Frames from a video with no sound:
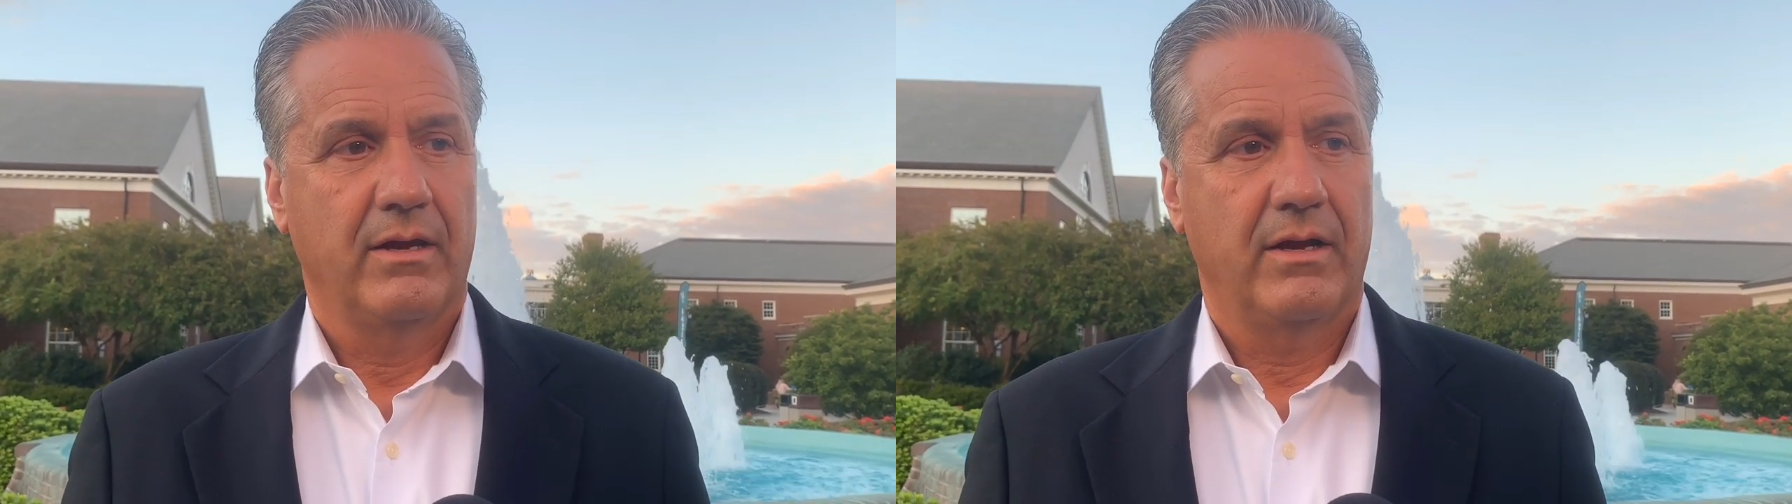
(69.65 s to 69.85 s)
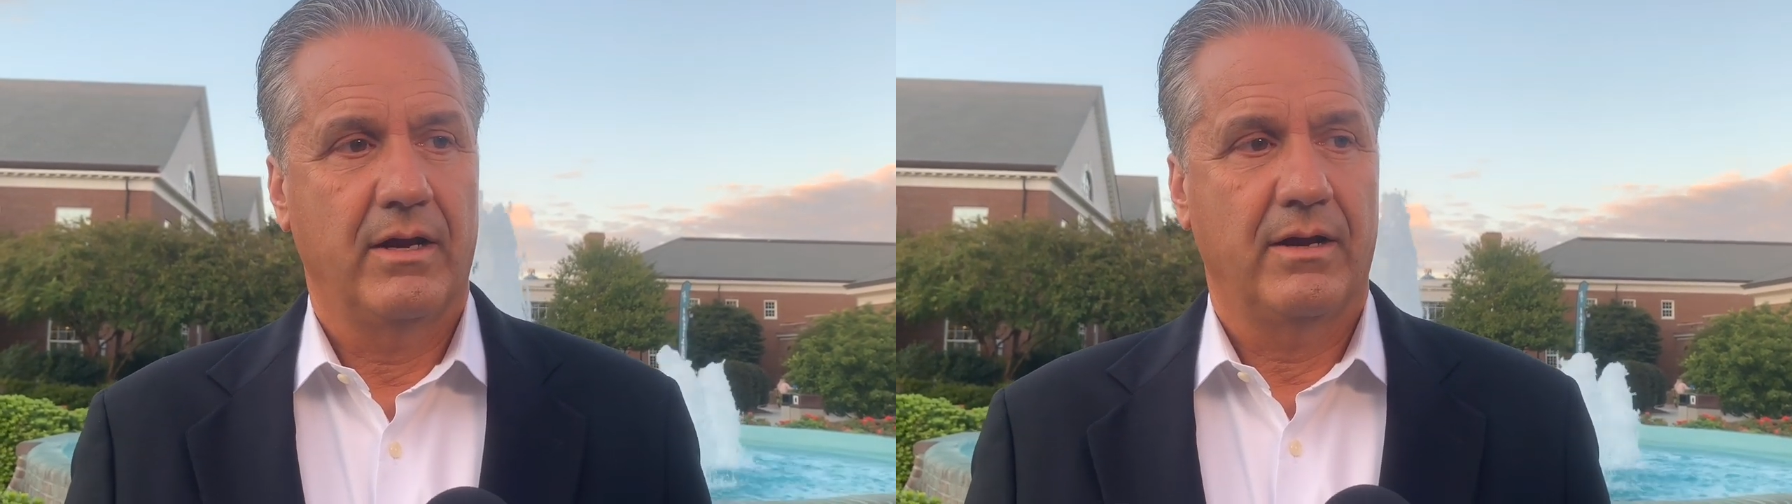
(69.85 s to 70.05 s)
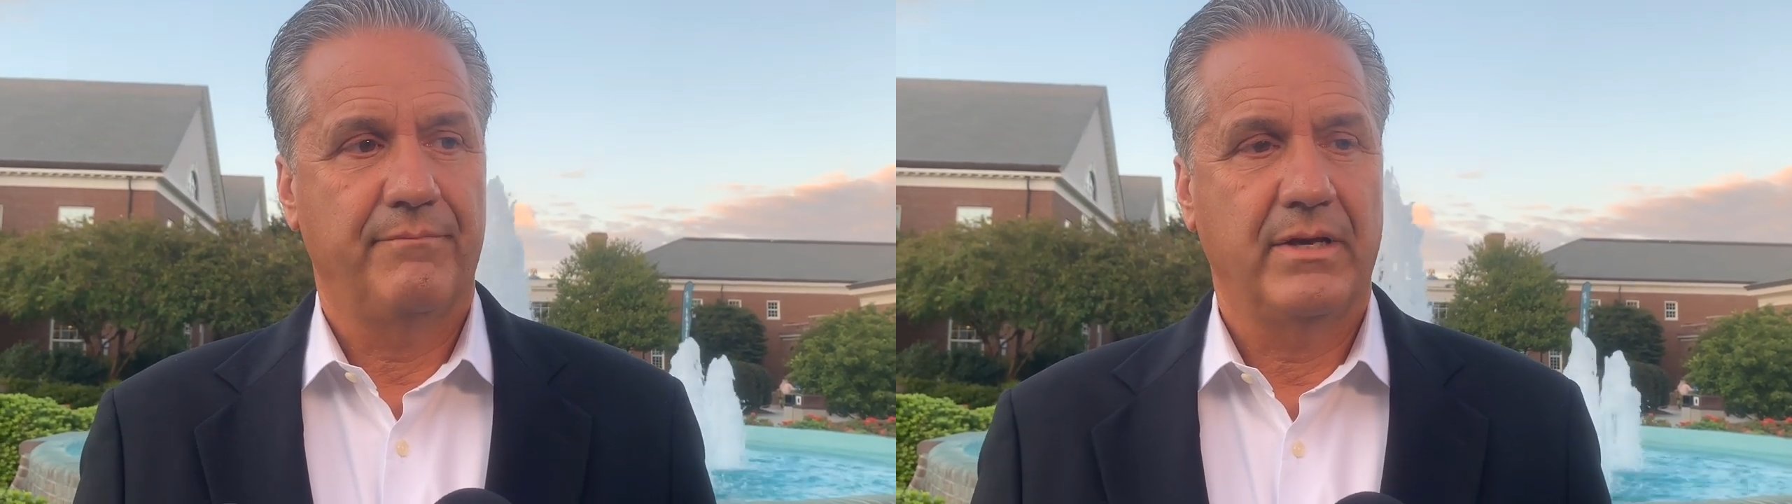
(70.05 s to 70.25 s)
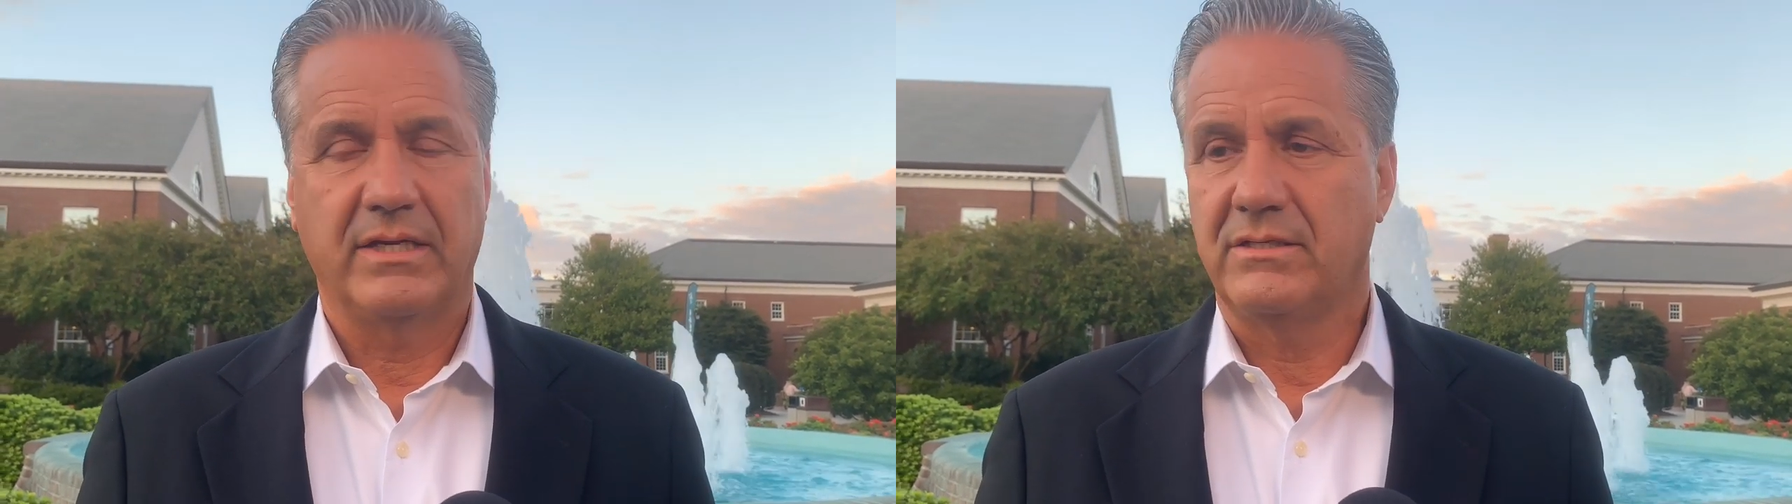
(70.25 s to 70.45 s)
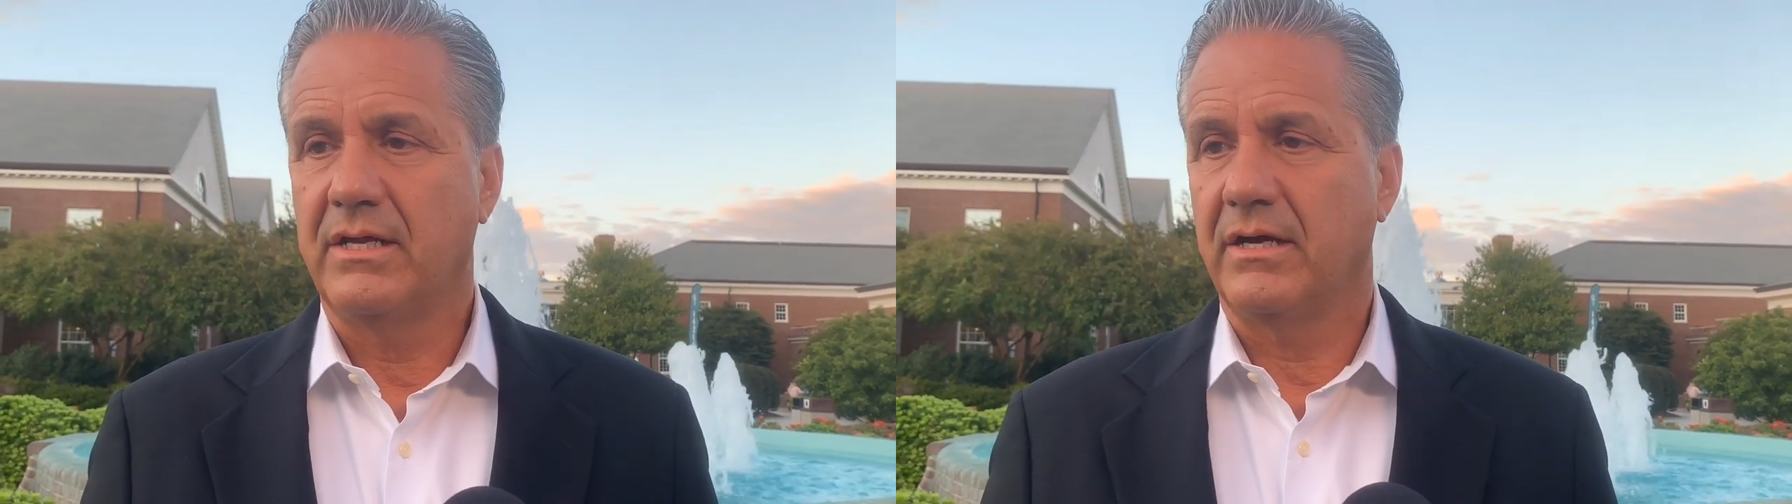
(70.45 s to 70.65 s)
uh, but
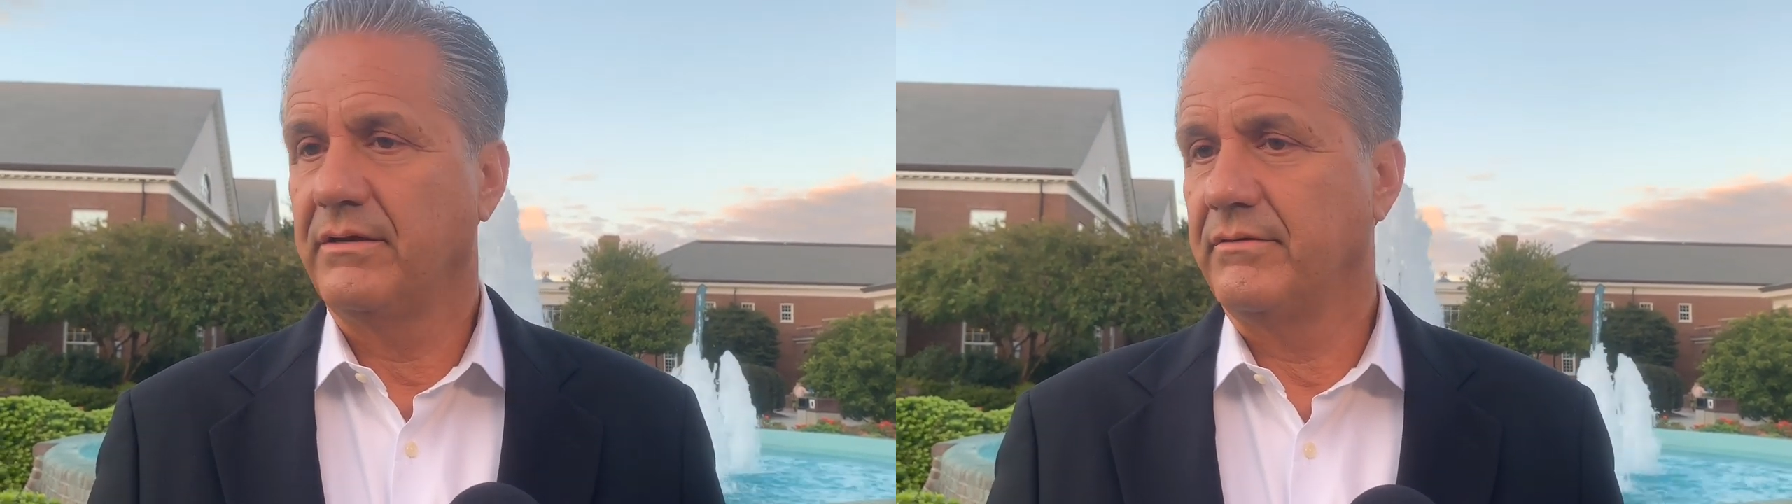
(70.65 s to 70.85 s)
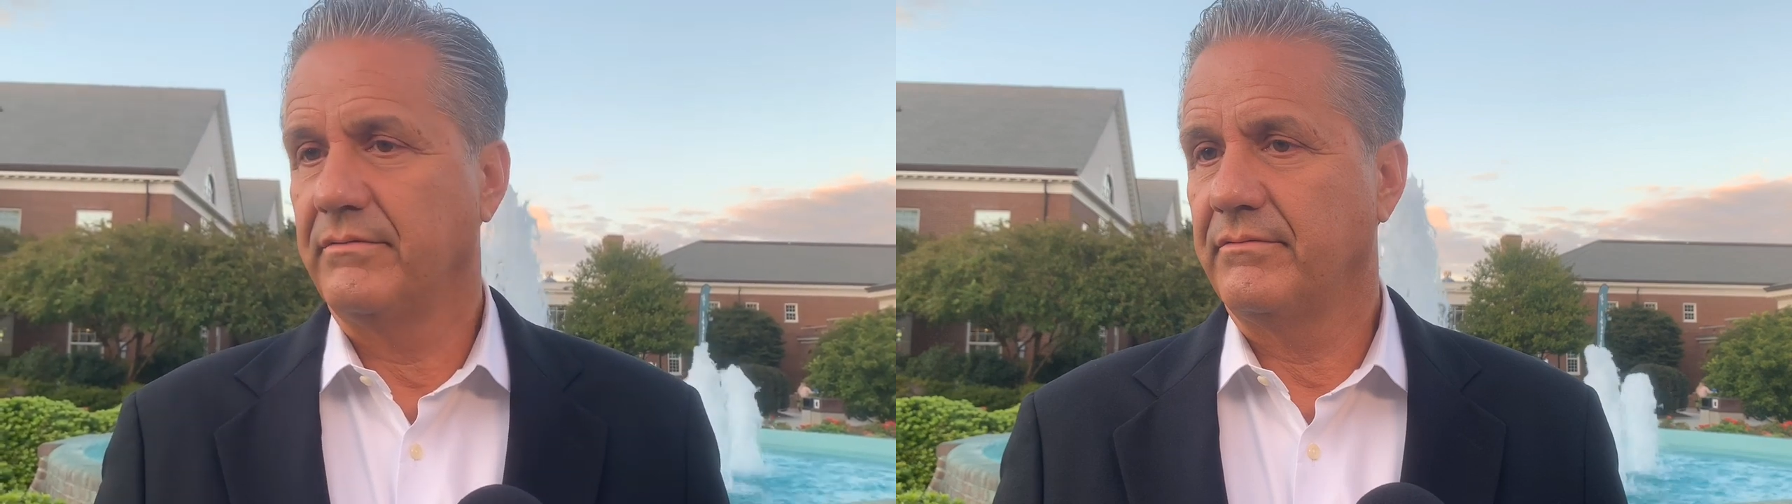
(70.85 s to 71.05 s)
he's done